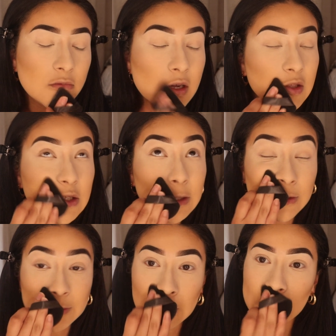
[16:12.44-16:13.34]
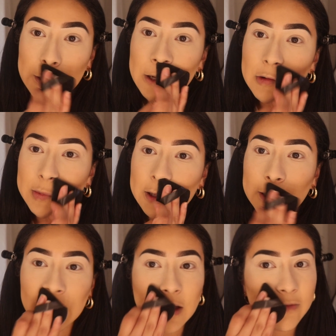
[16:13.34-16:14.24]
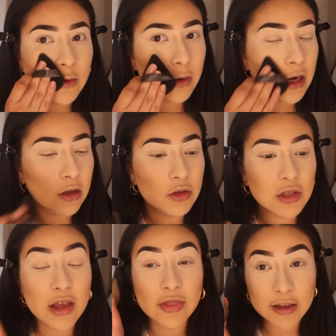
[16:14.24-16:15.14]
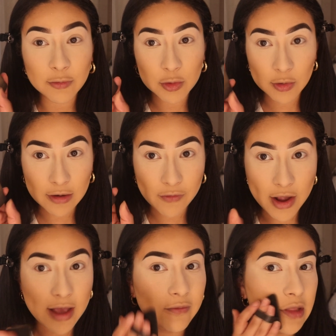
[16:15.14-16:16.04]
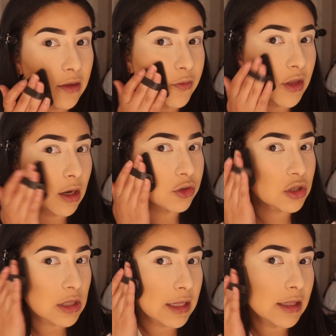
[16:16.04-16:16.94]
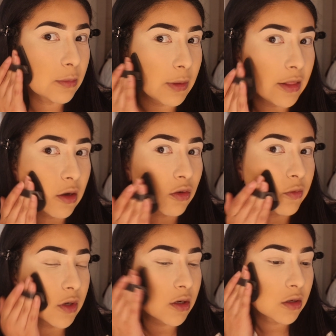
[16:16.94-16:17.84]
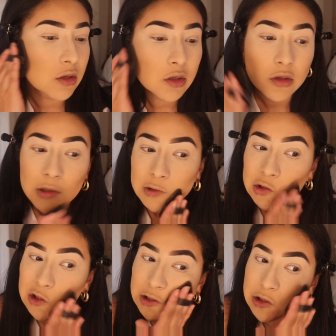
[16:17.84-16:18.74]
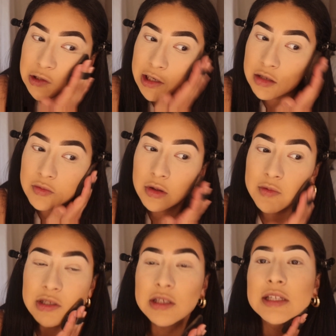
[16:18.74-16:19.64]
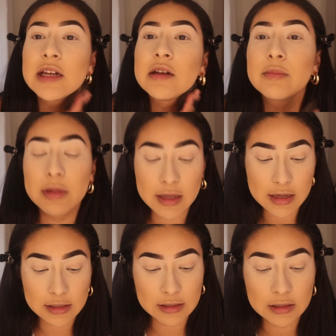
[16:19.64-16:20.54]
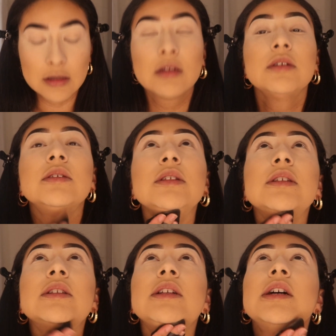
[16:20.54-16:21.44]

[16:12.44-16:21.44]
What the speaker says: on the safe side, I'll apply it everywhere else, and then with whatever I have left, then I'll just lightly apply that over, just to kind of obviously set it in place, and then